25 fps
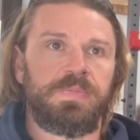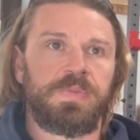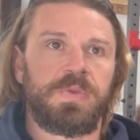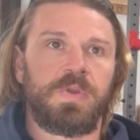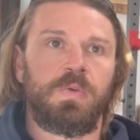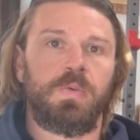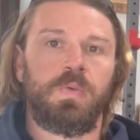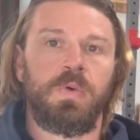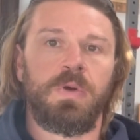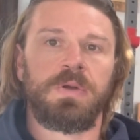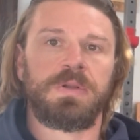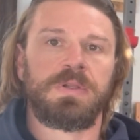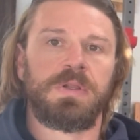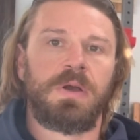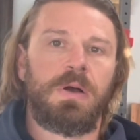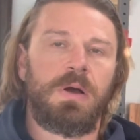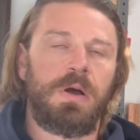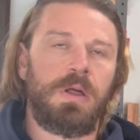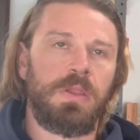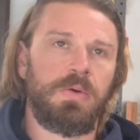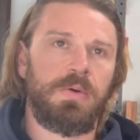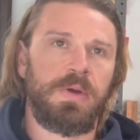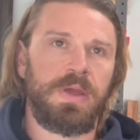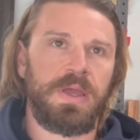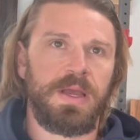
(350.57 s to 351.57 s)
worked all
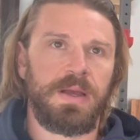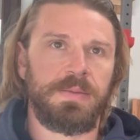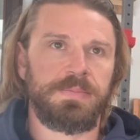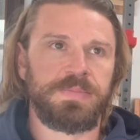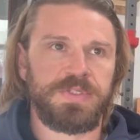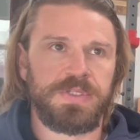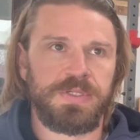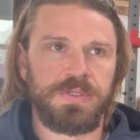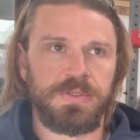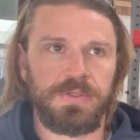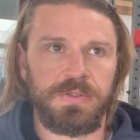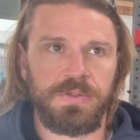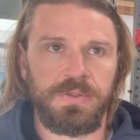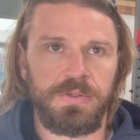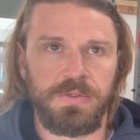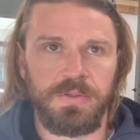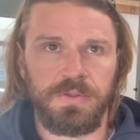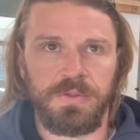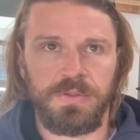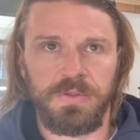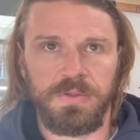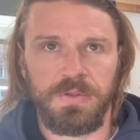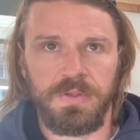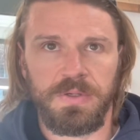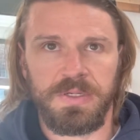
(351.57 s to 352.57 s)
the way up
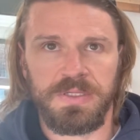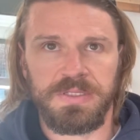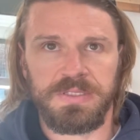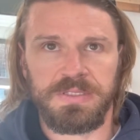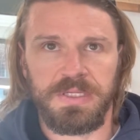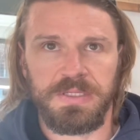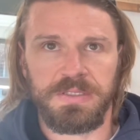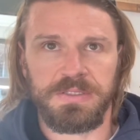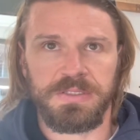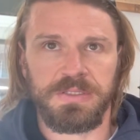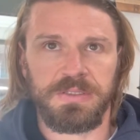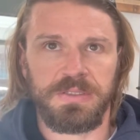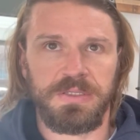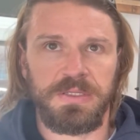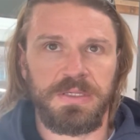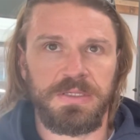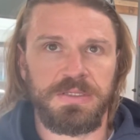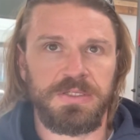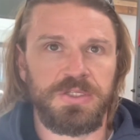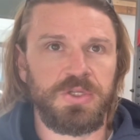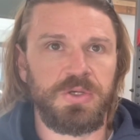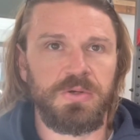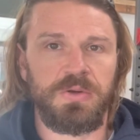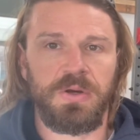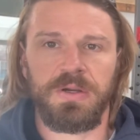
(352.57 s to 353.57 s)
to essentially
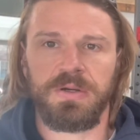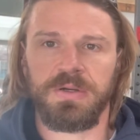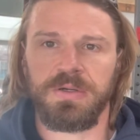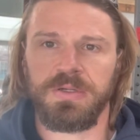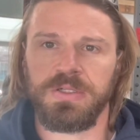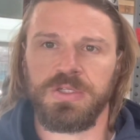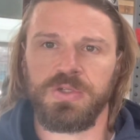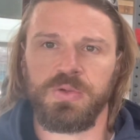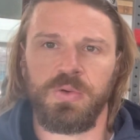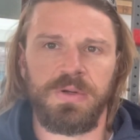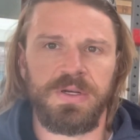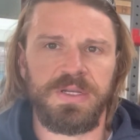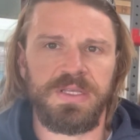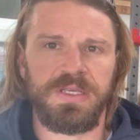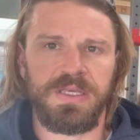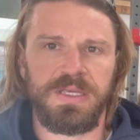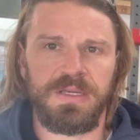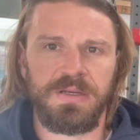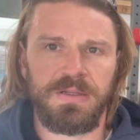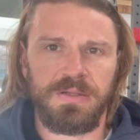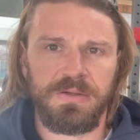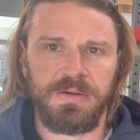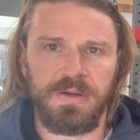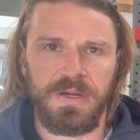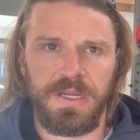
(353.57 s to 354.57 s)
220
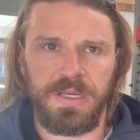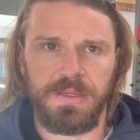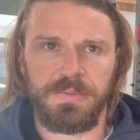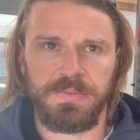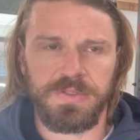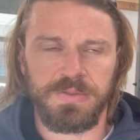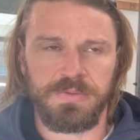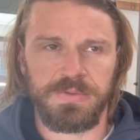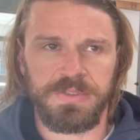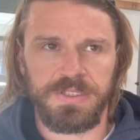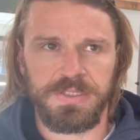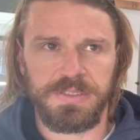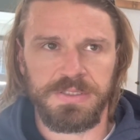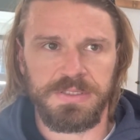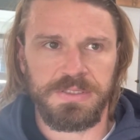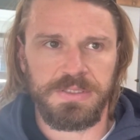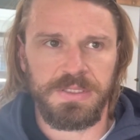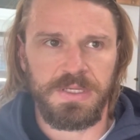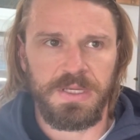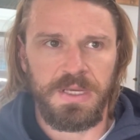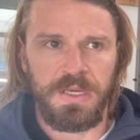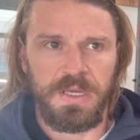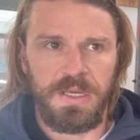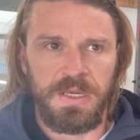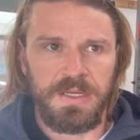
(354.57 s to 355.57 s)
kilograms, which is
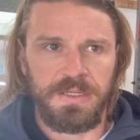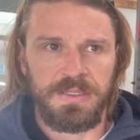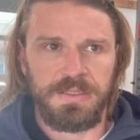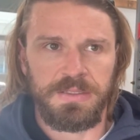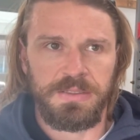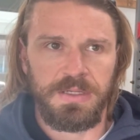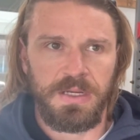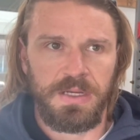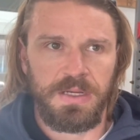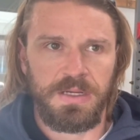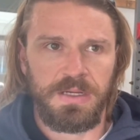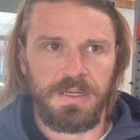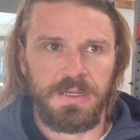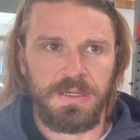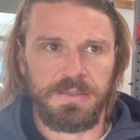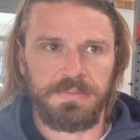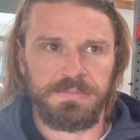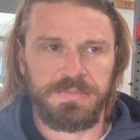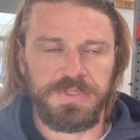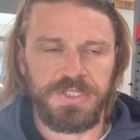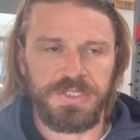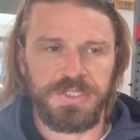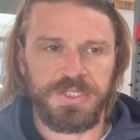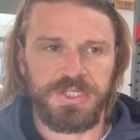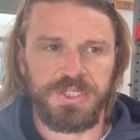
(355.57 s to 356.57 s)

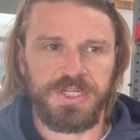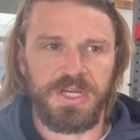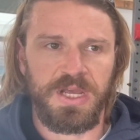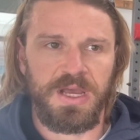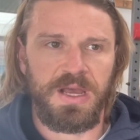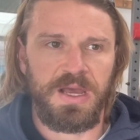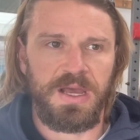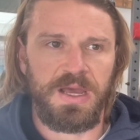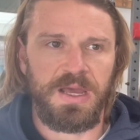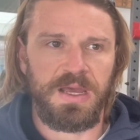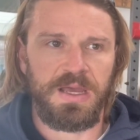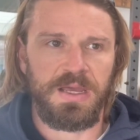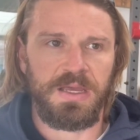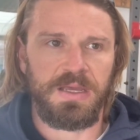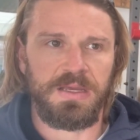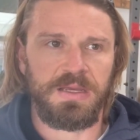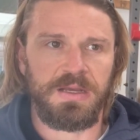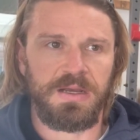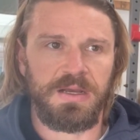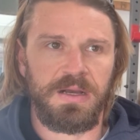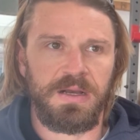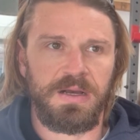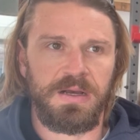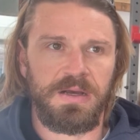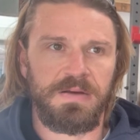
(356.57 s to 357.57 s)
just shy
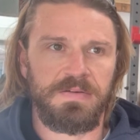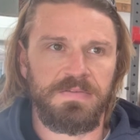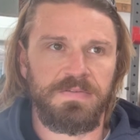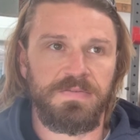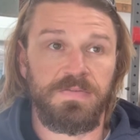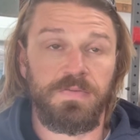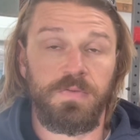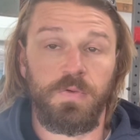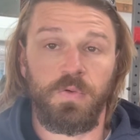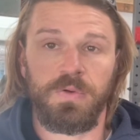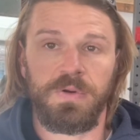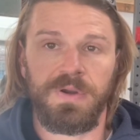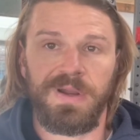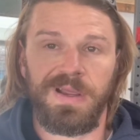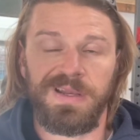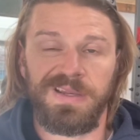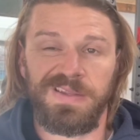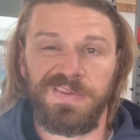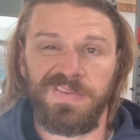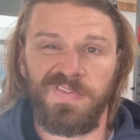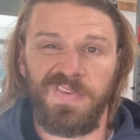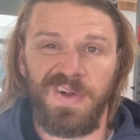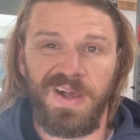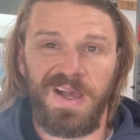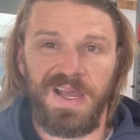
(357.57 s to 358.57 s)
of
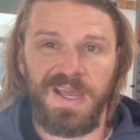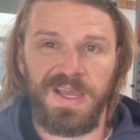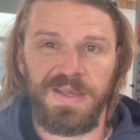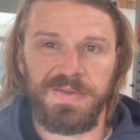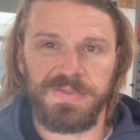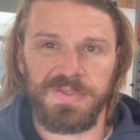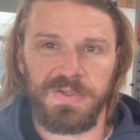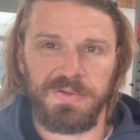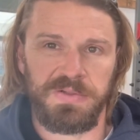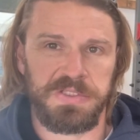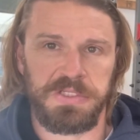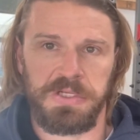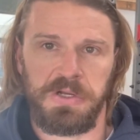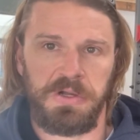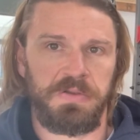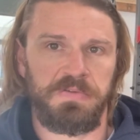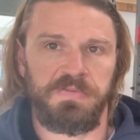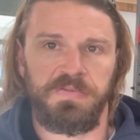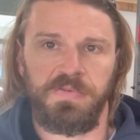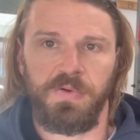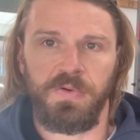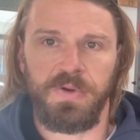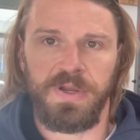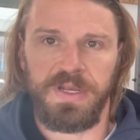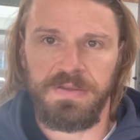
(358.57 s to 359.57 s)
495, so let's call it
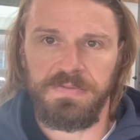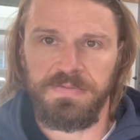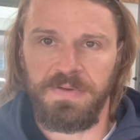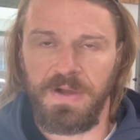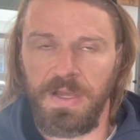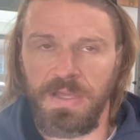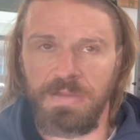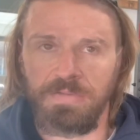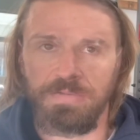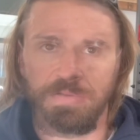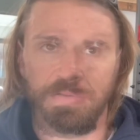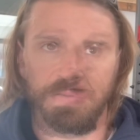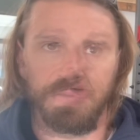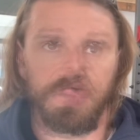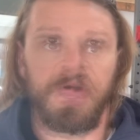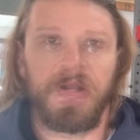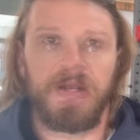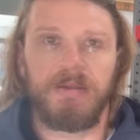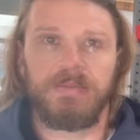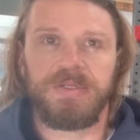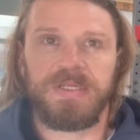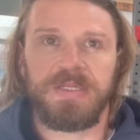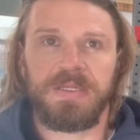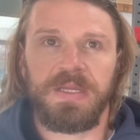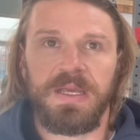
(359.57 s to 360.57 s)
485. Went
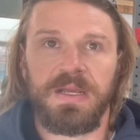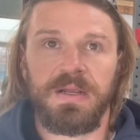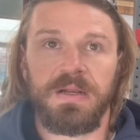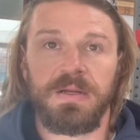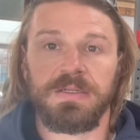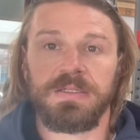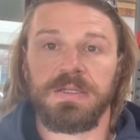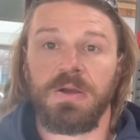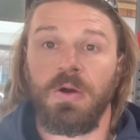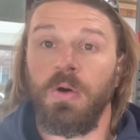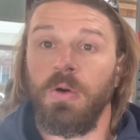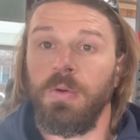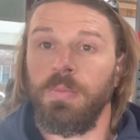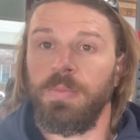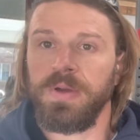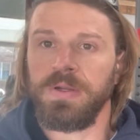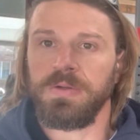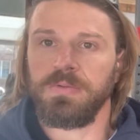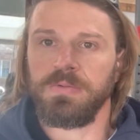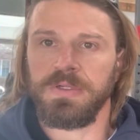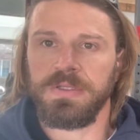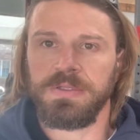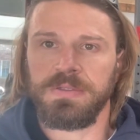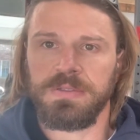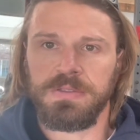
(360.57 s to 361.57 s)
upstairs, open
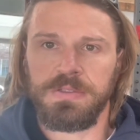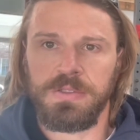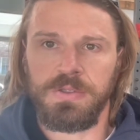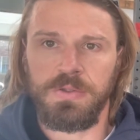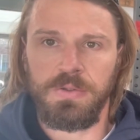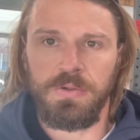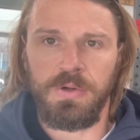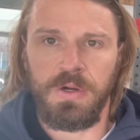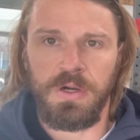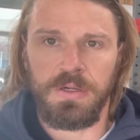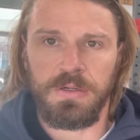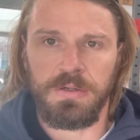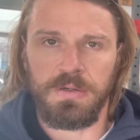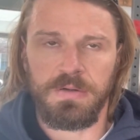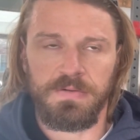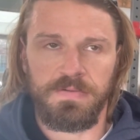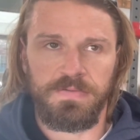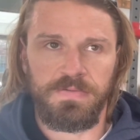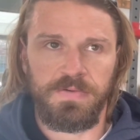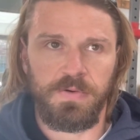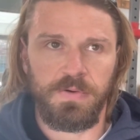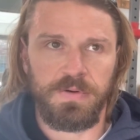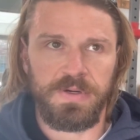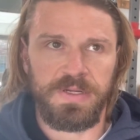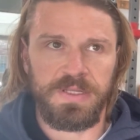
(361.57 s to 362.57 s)
with 240